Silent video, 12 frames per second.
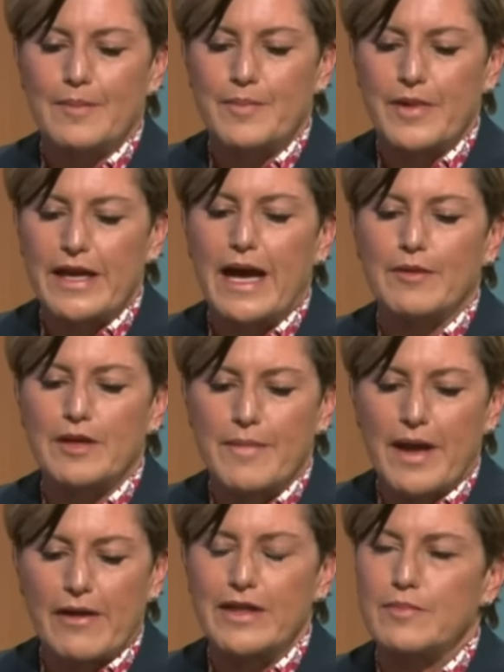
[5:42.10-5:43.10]
being able to
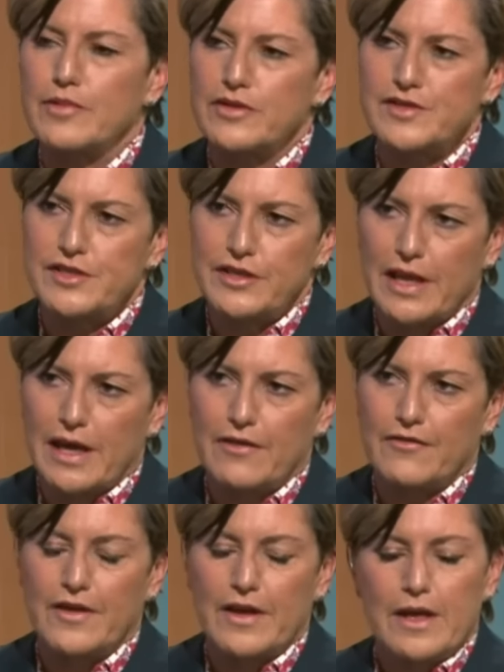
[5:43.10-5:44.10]
marry the person you love,